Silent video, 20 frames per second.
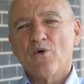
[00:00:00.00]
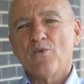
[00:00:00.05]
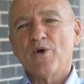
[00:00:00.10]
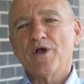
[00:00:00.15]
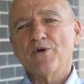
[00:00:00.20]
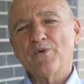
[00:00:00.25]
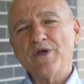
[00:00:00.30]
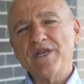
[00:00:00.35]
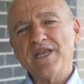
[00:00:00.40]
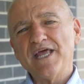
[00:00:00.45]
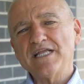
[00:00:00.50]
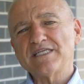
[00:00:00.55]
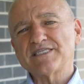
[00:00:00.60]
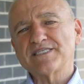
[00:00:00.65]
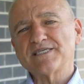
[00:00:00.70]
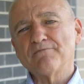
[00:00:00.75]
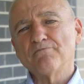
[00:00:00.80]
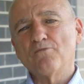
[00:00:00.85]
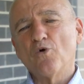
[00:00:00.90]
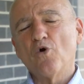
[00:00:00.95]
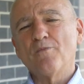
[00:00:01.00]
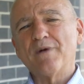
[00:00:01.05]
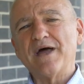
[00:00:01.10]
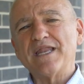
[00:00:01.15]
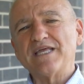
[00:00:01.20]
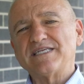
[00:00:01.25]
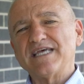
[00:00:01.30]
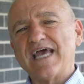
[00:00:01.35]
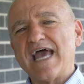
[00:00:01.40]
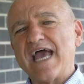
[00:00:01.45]
We, we need some more
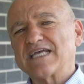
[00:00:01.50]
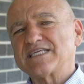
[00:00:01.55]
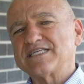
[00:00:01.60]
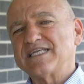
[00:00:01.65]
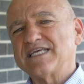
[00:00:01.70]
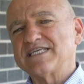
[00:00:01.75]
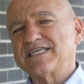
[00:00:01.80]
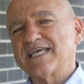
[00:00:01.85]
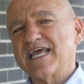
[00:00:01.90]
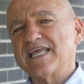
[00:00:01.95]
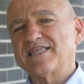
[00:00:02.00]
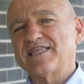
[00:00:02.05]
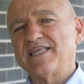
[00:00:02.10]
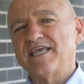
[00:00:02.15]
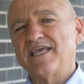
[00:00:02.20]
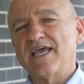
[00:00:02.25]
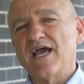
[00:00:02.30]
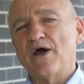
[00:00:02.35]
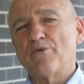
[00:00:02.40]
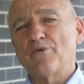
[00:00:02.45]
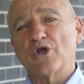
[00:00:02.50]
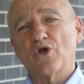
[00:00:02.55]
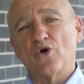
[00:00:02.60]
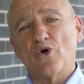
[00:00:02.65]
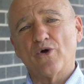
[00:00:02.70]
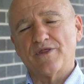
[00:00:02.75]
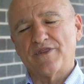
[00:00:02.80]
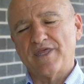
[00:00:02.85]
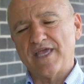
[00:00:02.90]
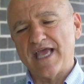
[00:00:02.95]
money to actually get the uh,
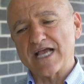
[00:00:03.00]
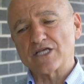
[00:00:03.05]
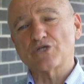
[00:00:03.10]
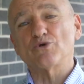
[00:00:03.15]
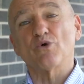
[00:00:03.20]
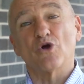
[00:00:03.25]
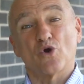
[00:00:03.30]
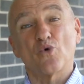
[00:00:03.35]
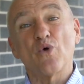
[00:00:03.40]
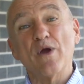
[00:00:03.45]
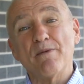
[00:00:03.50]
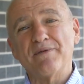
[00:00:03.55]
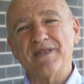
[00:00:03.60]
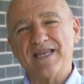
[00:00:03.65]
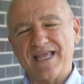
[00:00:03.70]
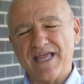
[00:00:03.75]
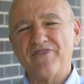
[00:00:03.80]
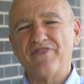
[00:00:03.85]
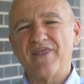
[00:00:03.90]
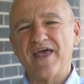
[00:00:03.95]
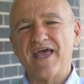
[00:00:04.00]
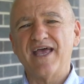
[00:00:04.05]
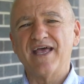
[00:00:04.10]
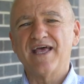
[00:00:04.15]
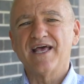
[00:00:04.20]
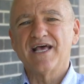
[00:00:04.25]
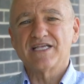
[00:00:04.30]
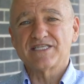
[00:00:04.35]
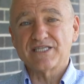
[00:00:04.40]
record the actual equipment in there.